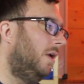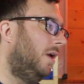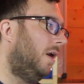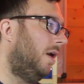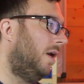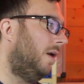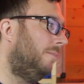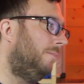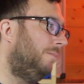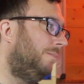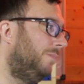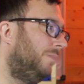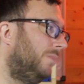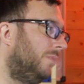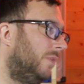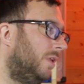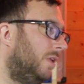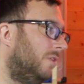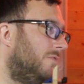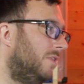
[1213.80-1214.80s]
And
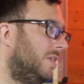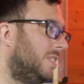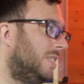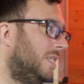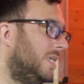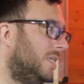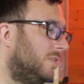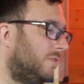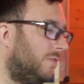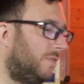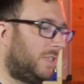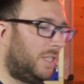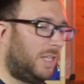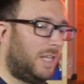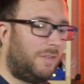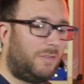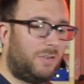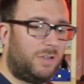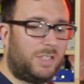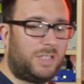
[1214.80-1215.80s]
the reason is obviously
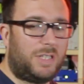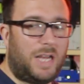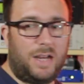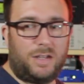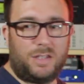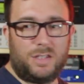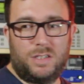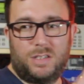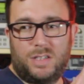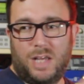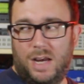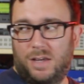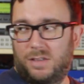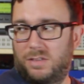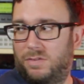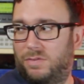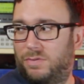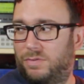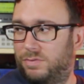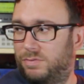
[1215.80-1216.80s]
they've got stacks and
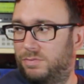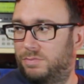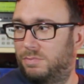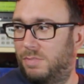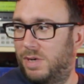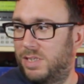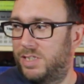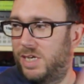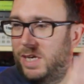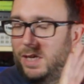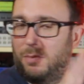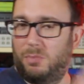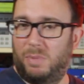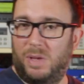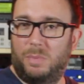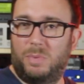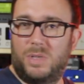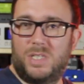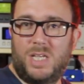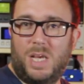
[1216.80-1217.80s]
stacks of Magic
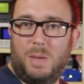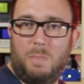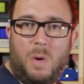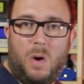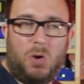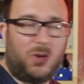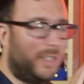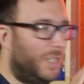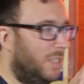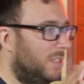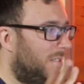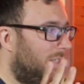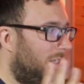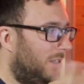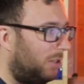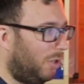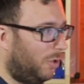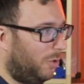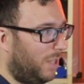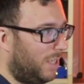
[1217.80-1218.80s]
BBC boxes
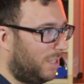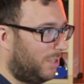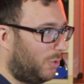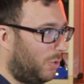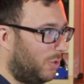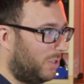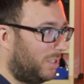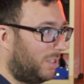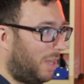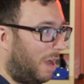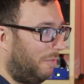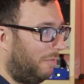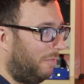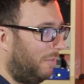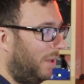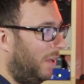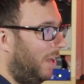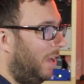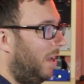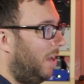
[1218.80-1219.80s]
that do this sort of stuff.
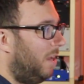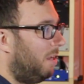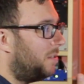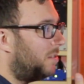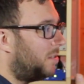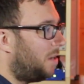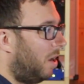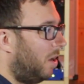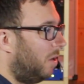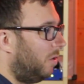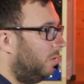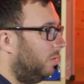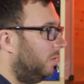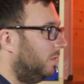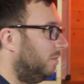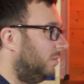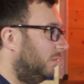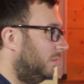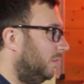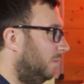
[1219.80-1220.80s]
So
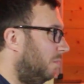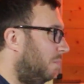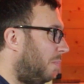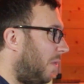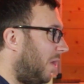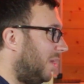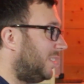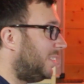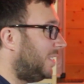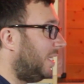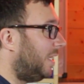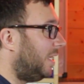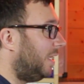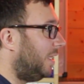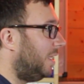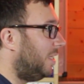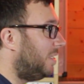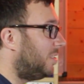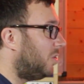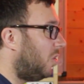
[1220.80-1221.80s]
by
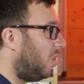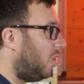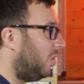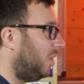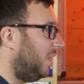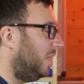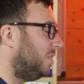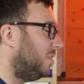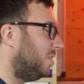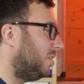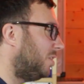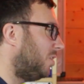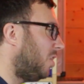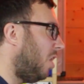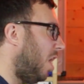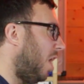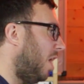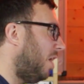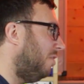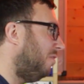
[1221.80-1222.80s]
sticking this on, it just
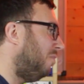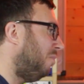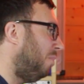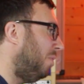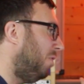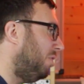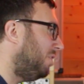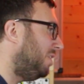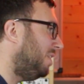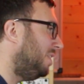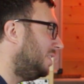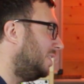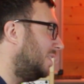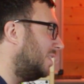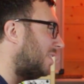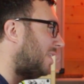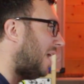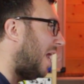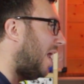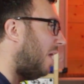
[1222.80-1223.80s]
kind of pushes the
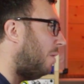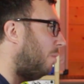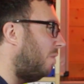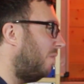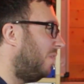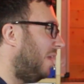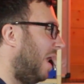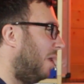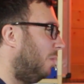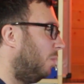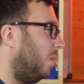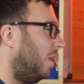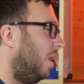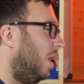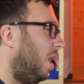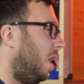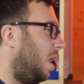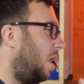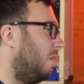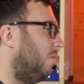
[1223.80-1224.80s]
sound without
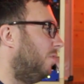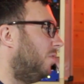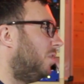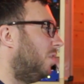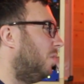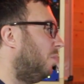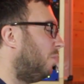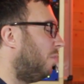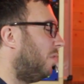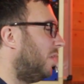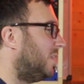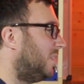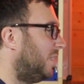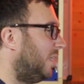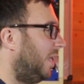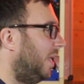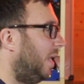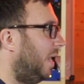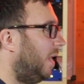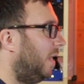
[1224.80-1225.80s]
over
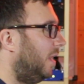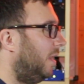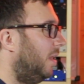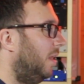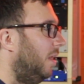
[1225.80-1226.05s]
compressing it.